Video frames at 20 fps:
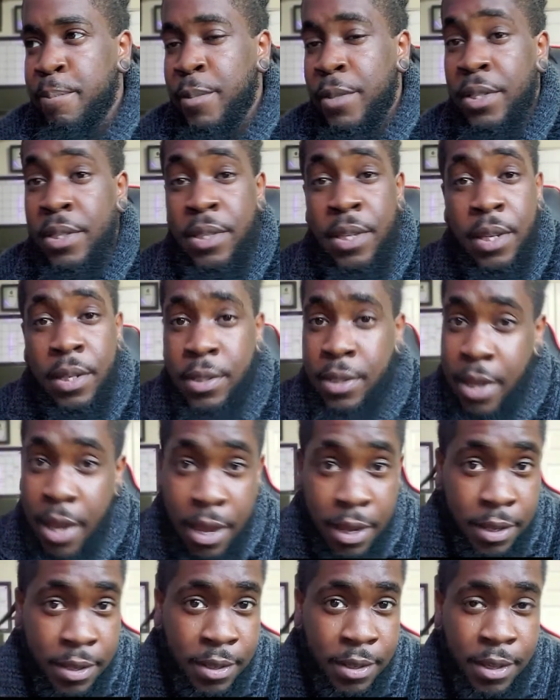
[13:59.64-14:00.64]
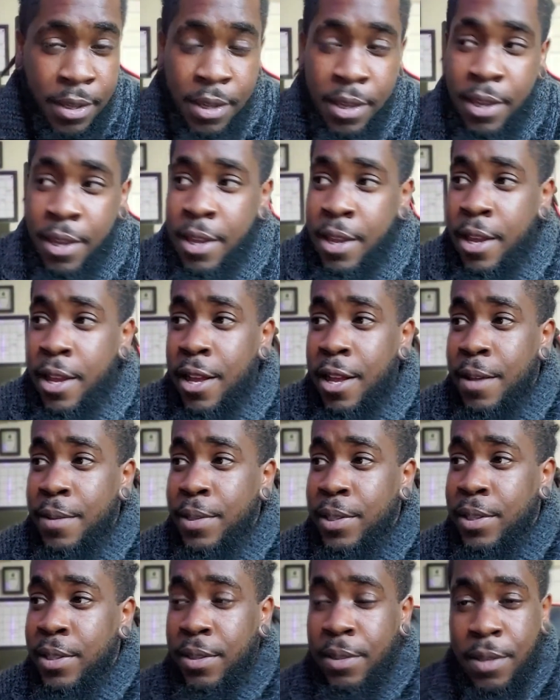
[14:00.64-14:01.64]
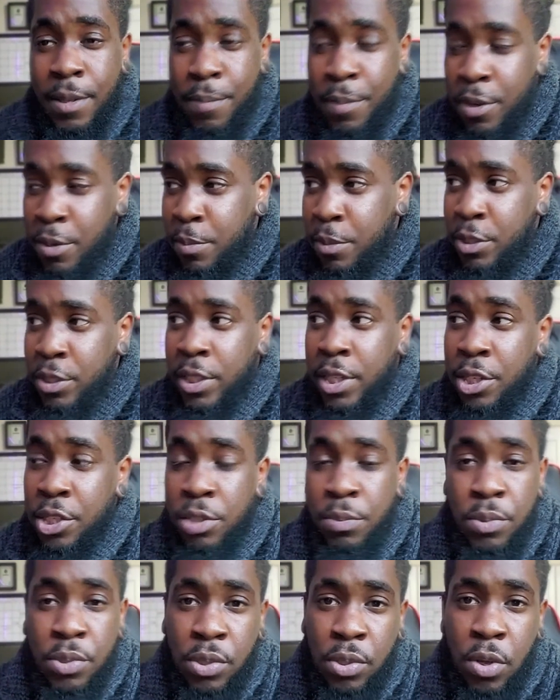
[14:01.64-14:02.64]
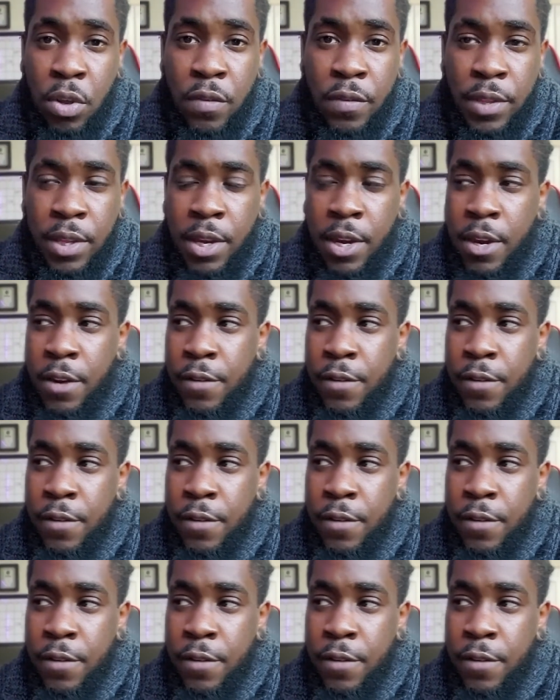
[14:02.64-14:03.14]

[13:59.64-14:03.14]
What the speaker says: TikTok. They pretty much get your music over there